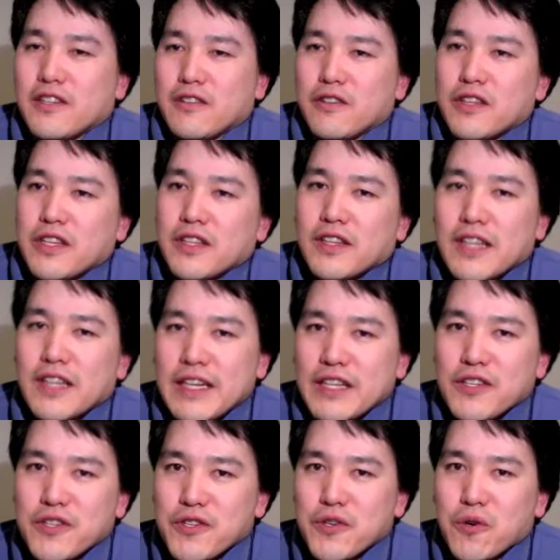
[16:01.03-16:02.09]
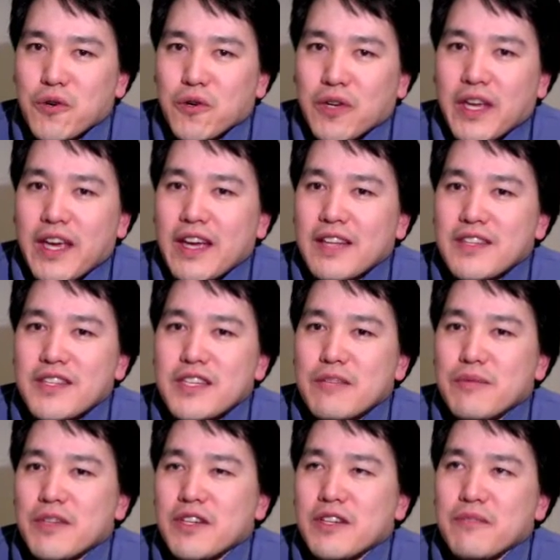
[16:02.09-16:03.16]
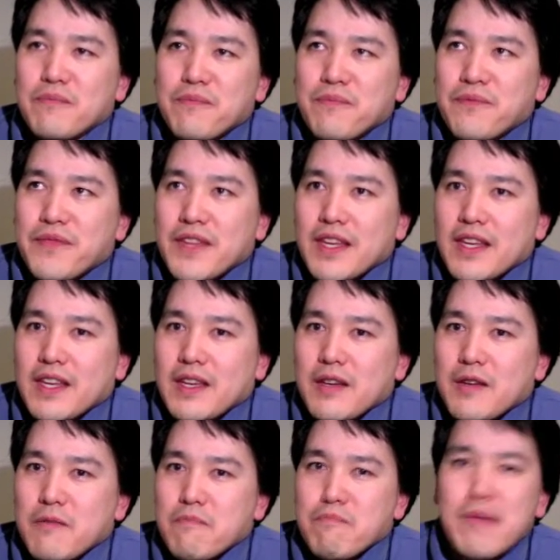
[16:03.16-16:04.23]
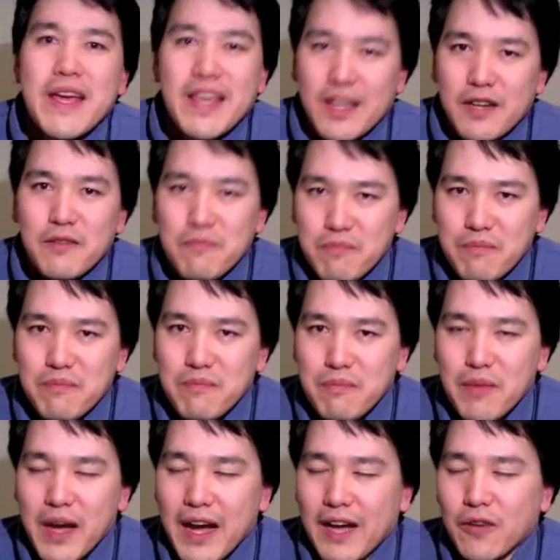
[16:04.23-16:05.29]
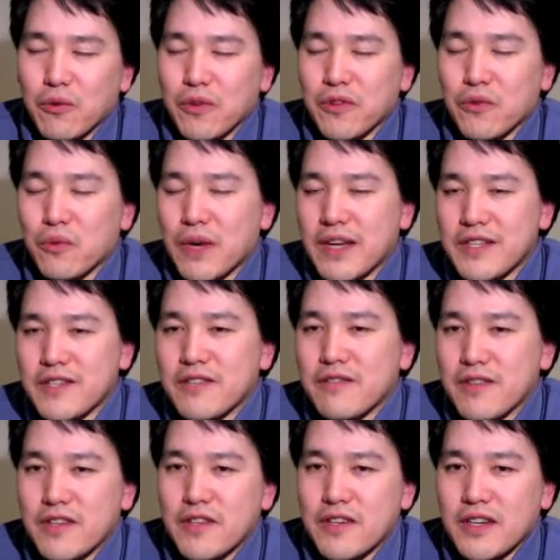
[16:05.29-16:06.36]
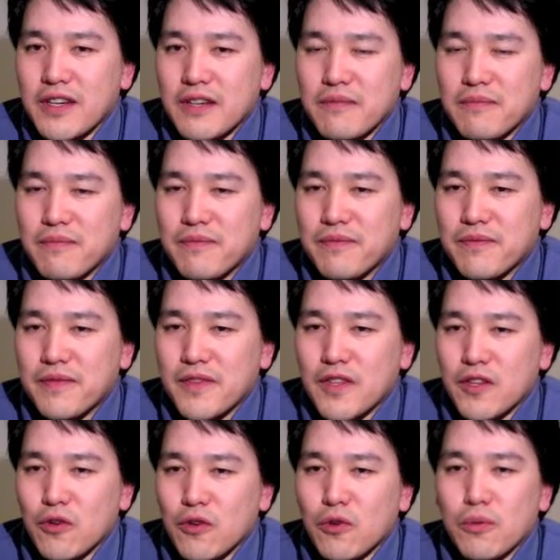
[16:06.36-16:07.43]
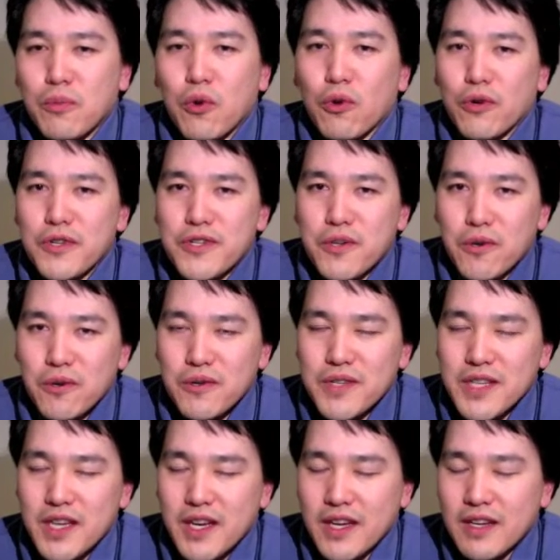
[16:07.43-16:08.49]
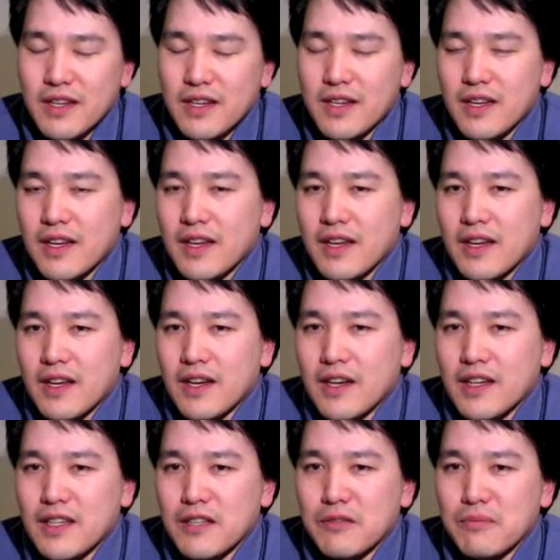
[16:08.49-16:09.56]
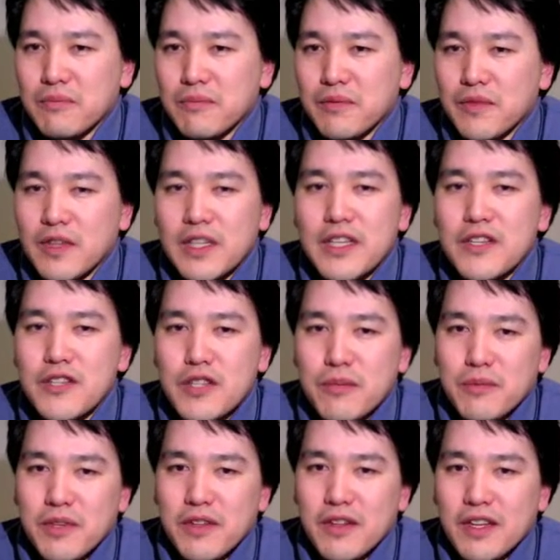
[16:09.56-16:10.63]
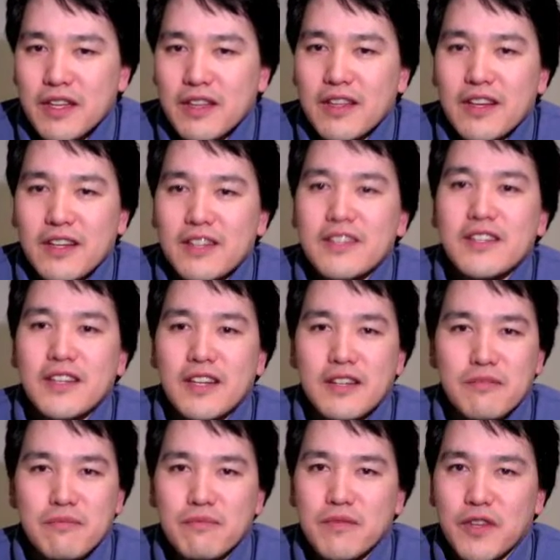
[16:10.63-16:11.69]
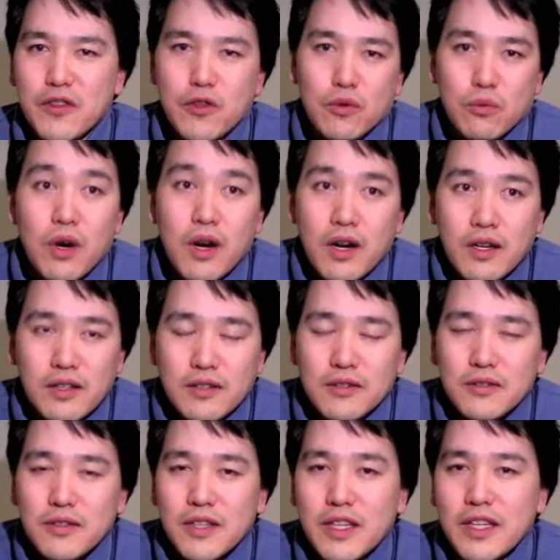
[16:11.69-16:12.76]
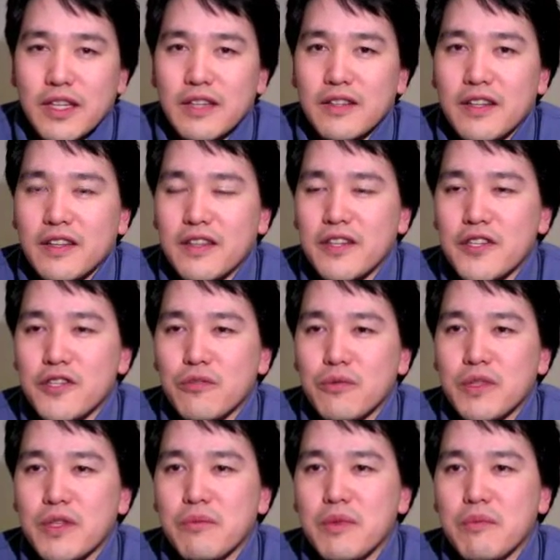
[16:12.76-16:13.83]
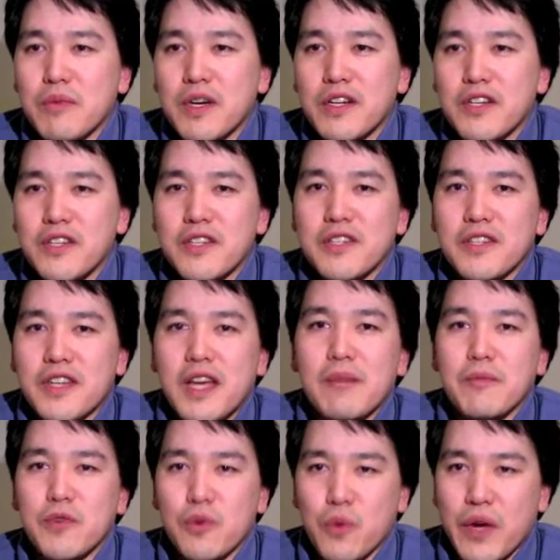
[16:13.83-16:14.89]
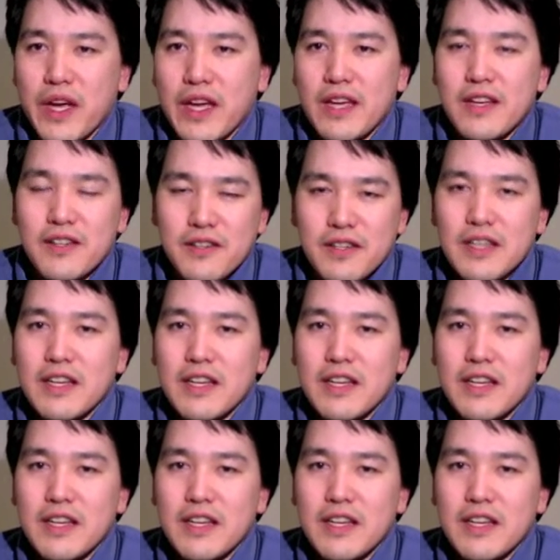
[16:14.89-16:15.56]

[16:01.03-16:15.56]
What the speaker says: the enlightened soul can't seem to make it back with the rest of the old poor souls again, leads them to think that they're wrong, right? And that they should really be punished and kept away, and